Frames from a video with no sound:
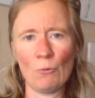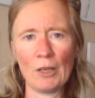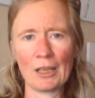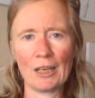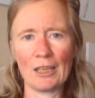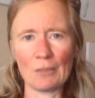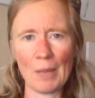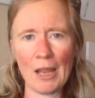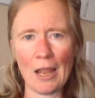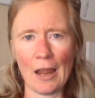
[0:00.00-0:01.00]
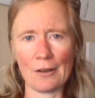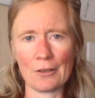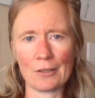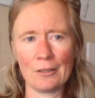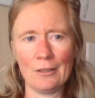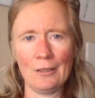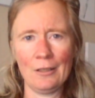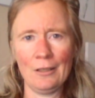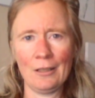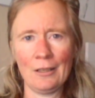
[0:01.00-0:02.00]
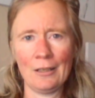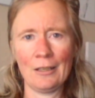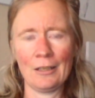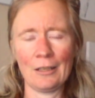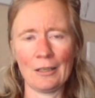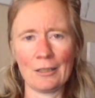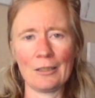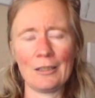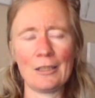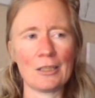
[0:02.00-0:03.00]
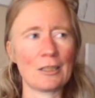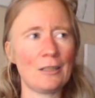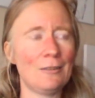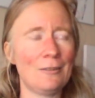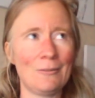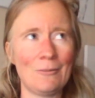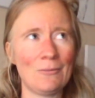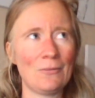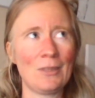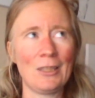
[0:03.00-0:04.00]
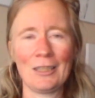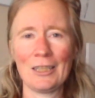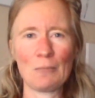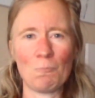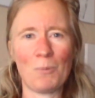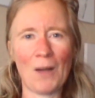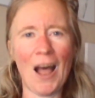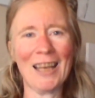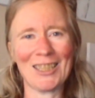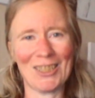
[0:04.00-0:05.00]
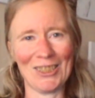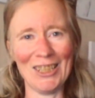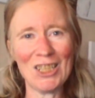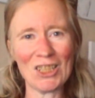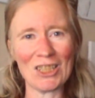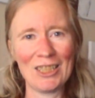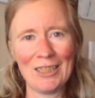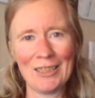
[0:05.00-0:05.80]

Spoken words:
We're going to demand that these bastards,